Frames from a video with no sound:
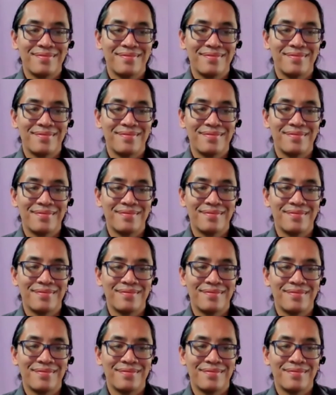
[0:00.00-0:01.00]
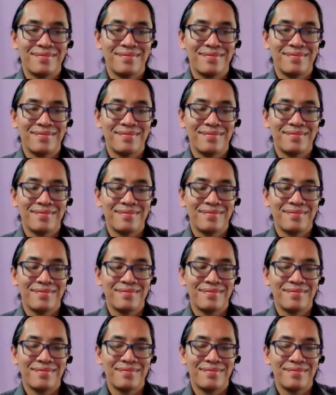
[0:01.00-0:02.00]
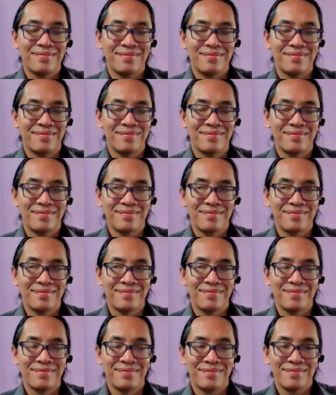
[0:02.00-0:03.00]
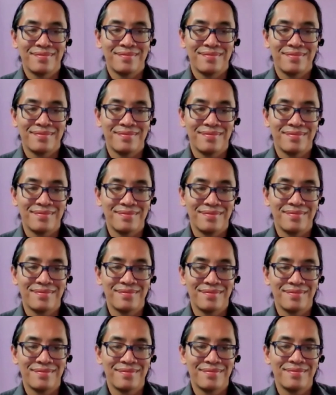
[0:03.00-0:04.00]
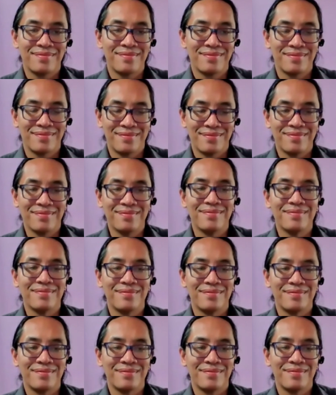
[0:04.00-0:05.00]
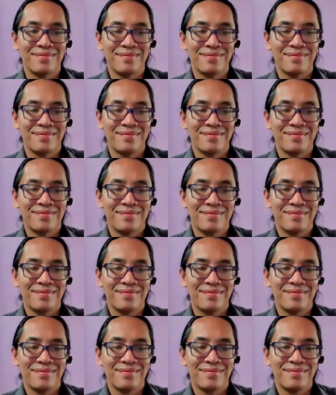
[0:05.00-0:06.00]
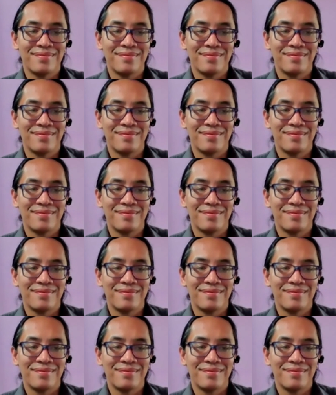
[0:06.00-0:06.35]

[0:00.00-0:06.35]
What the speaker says: (not speaking)